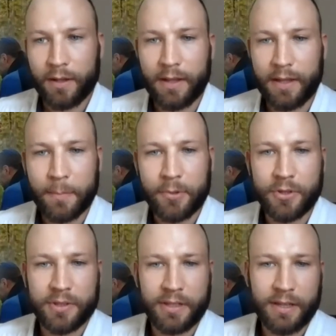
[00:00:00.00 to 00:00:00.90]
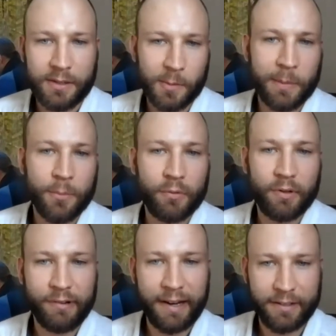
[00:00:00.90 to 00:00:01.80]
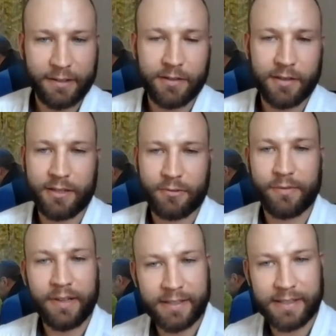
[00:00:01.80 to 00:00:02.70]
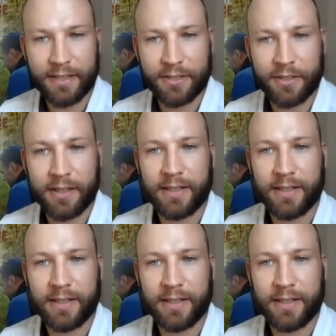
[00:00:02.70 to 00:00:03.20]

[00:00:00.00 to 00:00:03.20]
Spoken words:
that they are producing noticeably more refracted/reflected energy